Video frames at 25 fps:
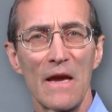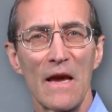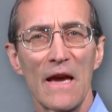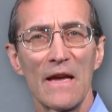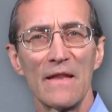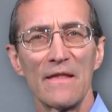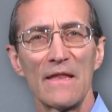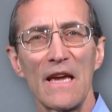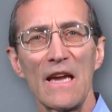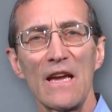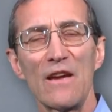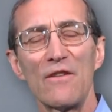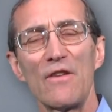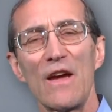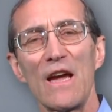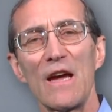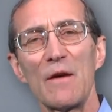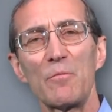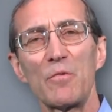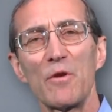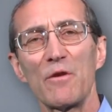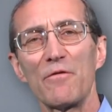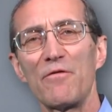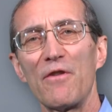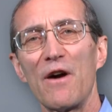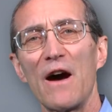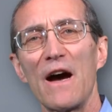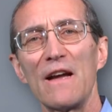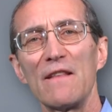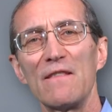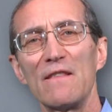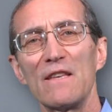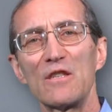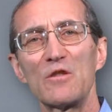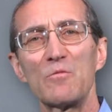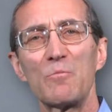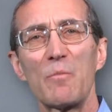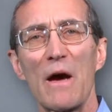And they have
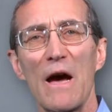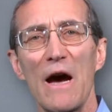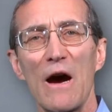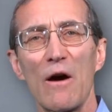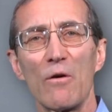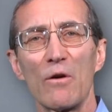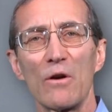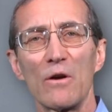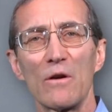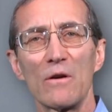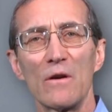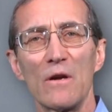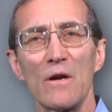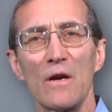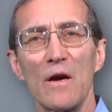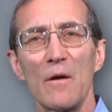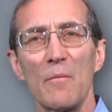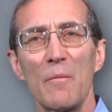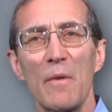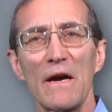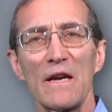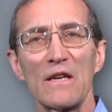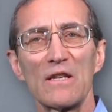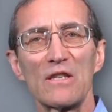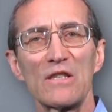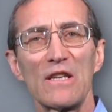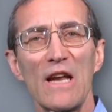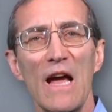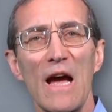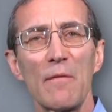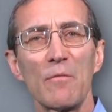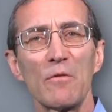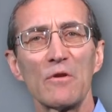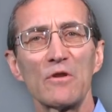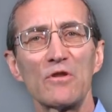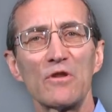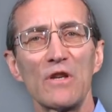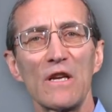amplified this power by
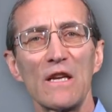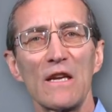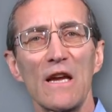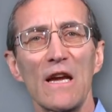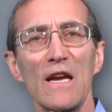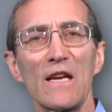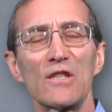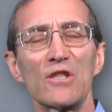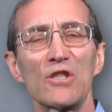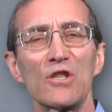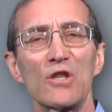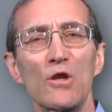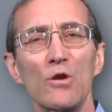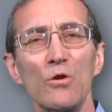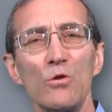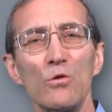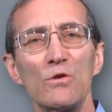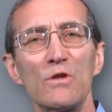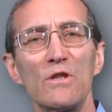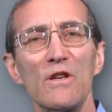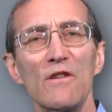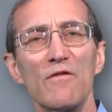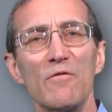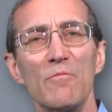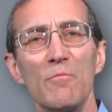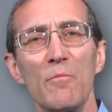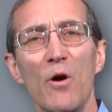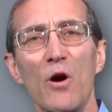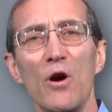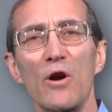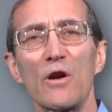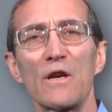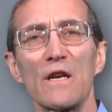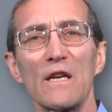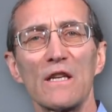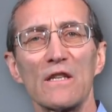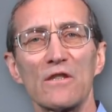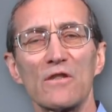establishing exclusive
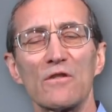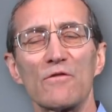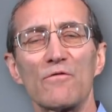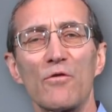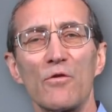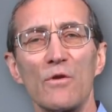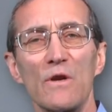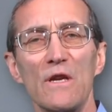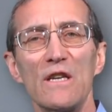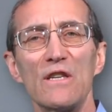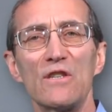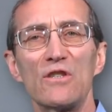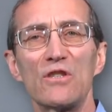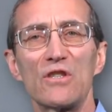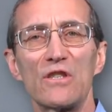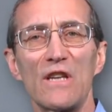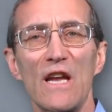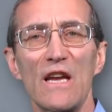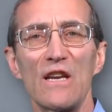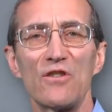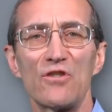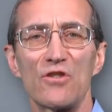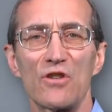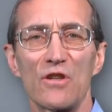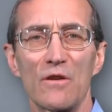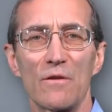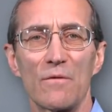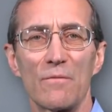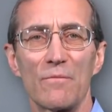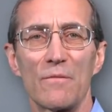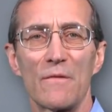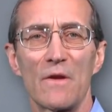markets for each station.